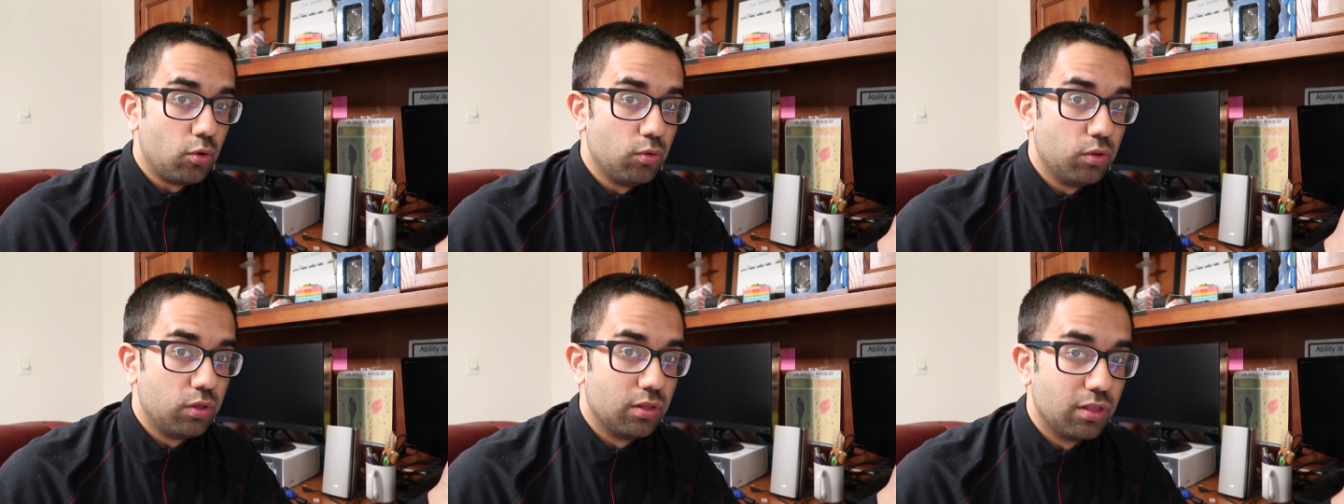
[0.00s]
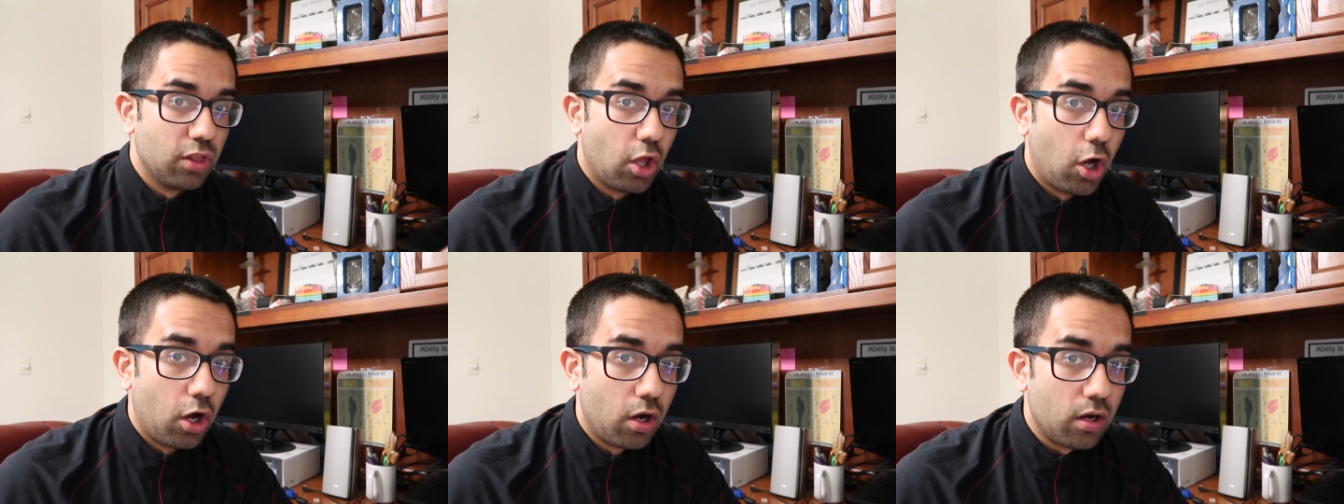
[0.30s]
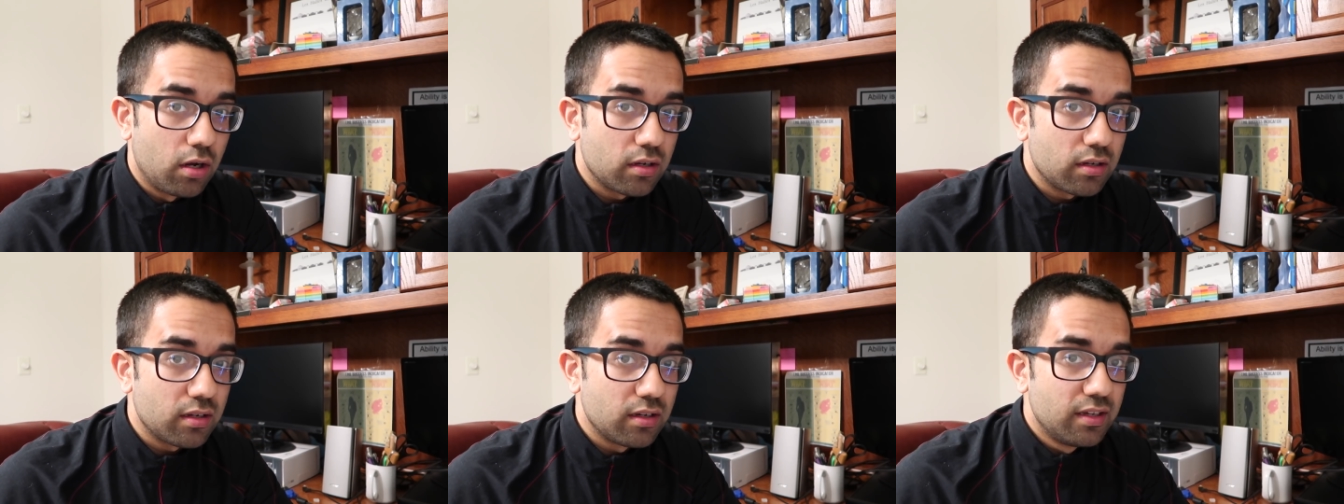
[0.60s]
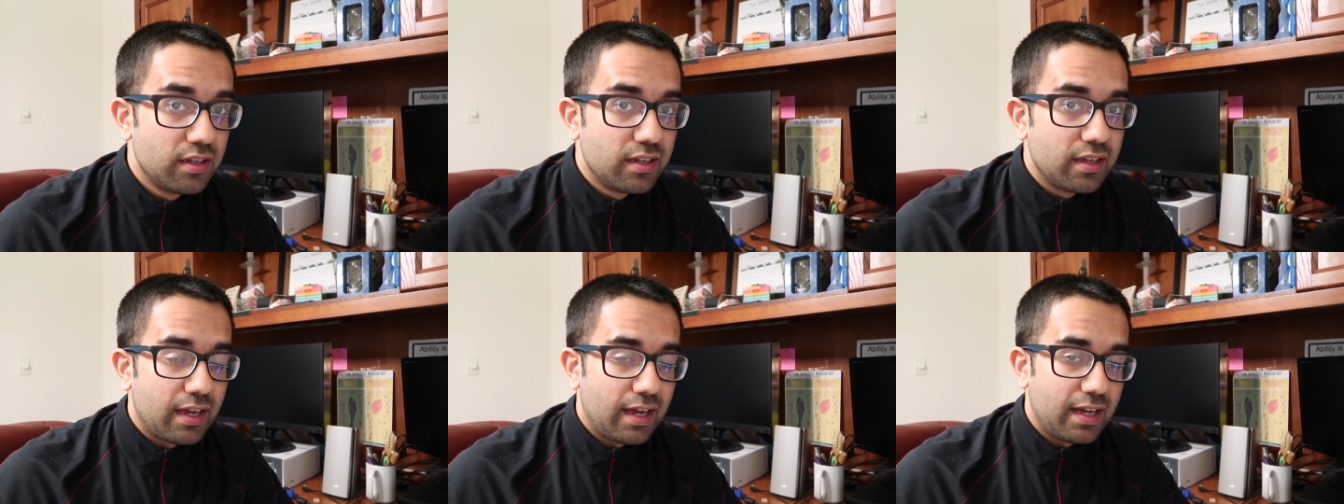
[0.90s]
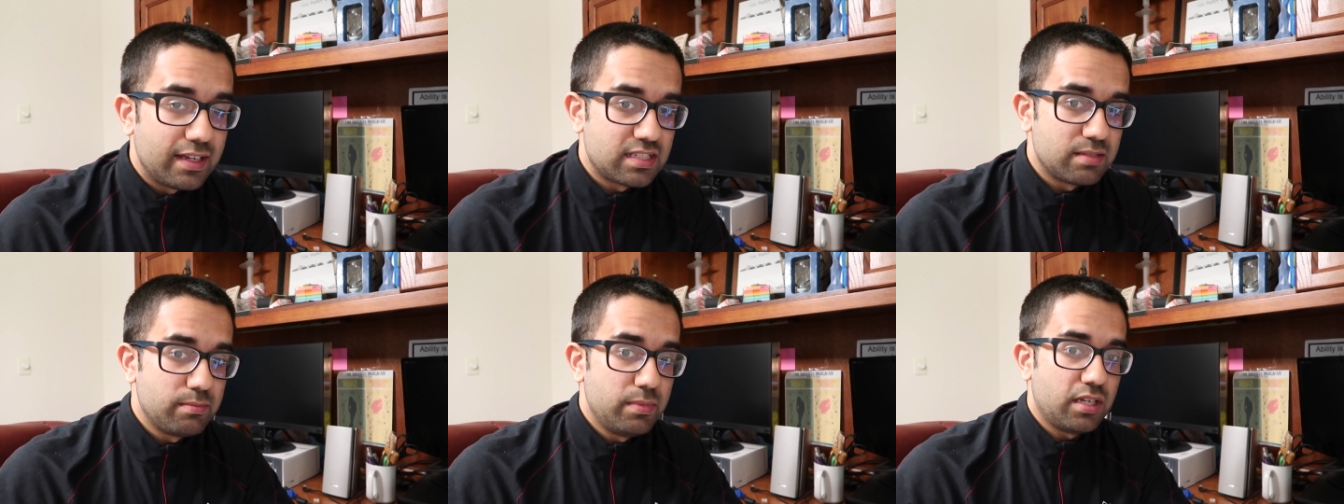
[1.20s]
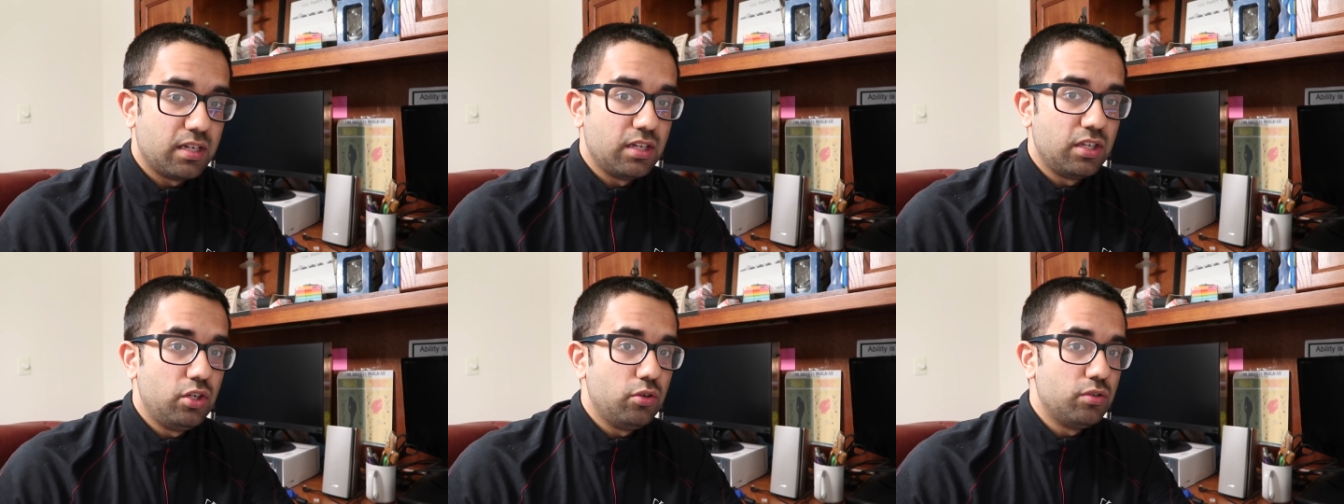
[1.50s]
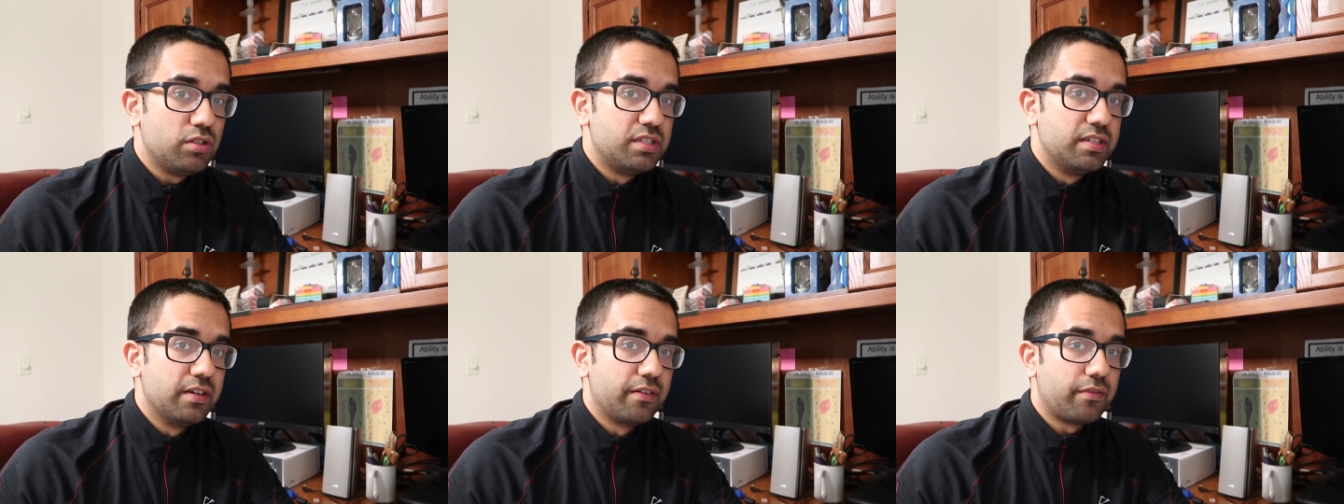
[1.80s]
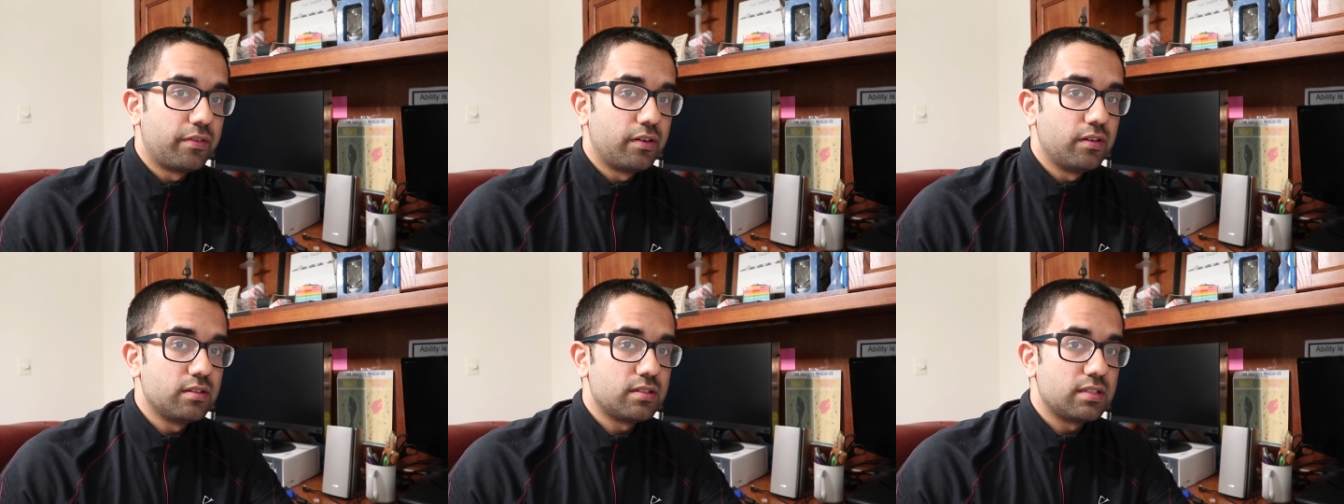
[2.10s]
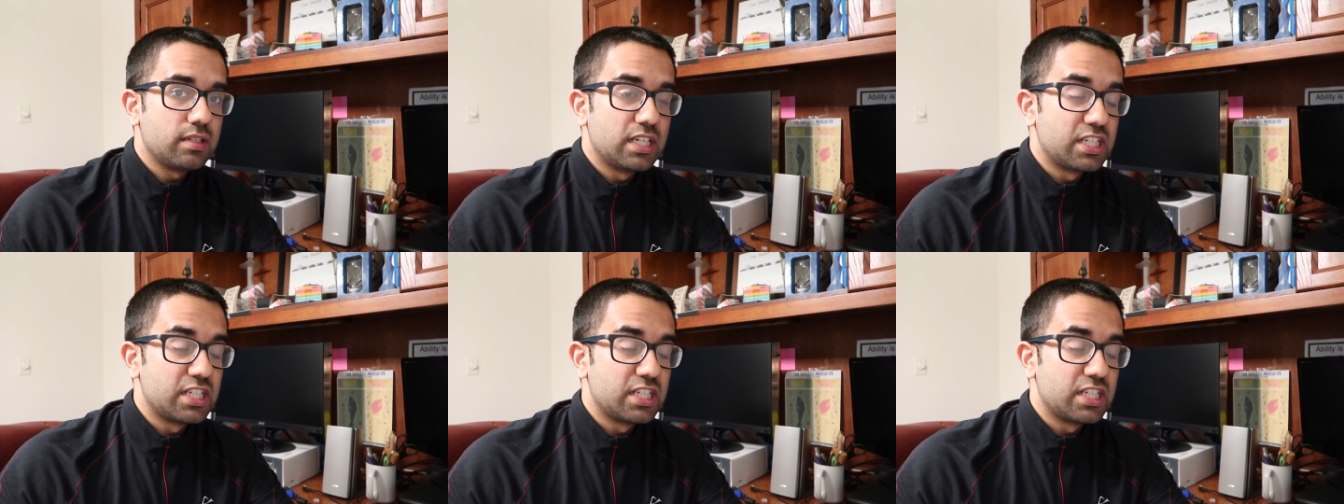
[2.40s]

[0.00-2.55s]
long as to make a huge difference,